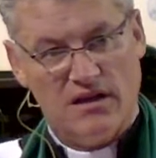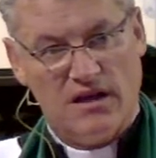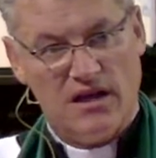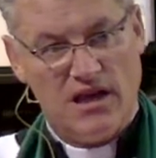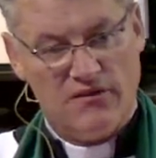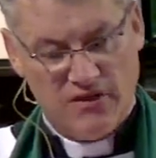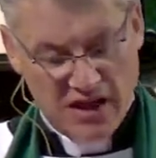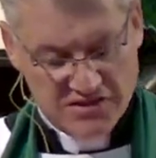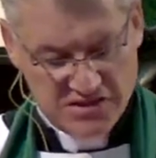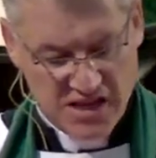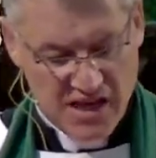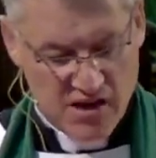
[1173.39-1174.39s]
it even has
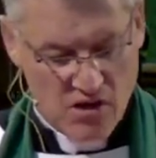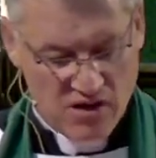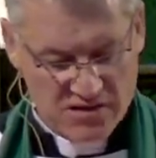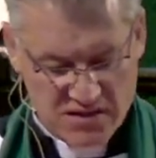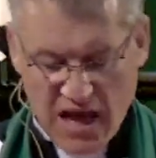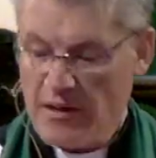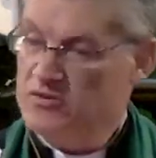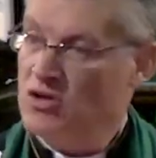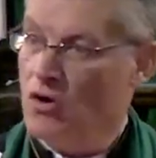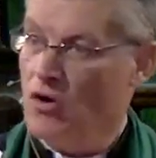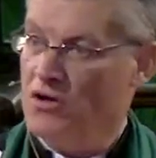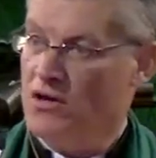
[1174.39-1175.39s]
take time to
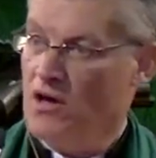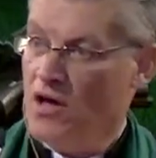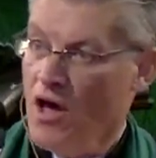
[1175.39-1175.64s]
hold.